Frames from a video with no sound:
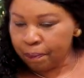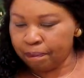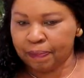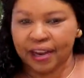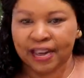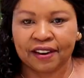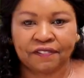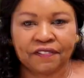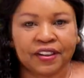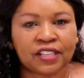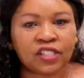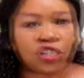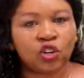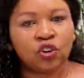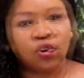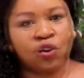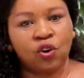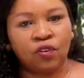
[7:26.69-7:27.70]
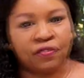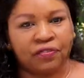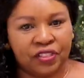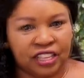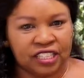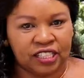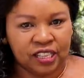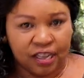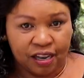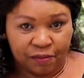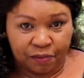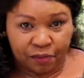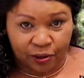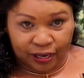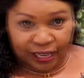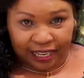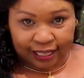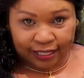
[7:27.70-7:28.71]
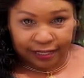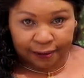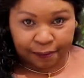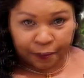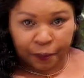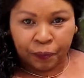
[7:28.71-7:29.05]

benefits of this product.